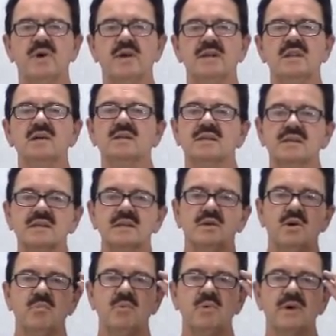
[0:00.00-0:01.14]
he looked at the
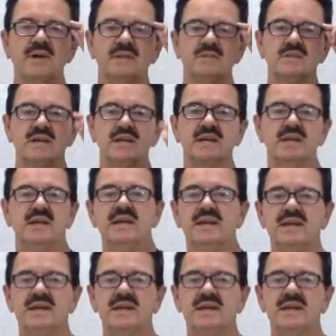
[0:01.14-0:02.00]
little boy and said,